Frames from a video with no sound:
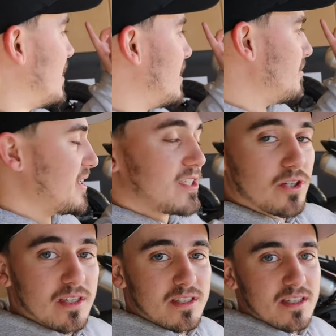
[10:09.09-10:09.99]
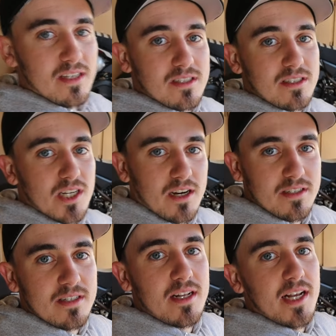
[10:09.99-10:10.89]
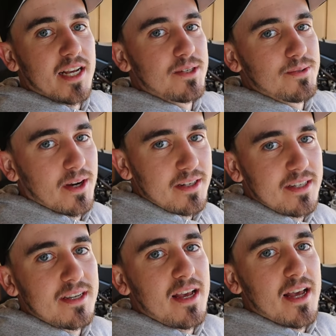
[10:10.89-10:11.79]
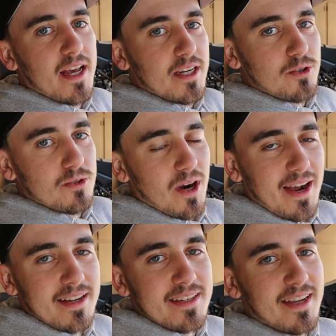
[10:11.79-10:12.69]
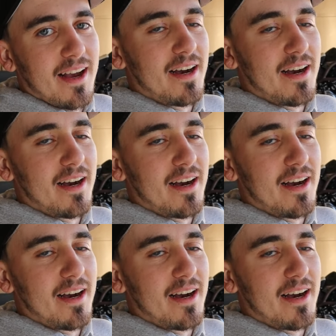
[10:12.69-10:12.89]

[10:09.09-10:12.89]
until this thing is done and running and riding.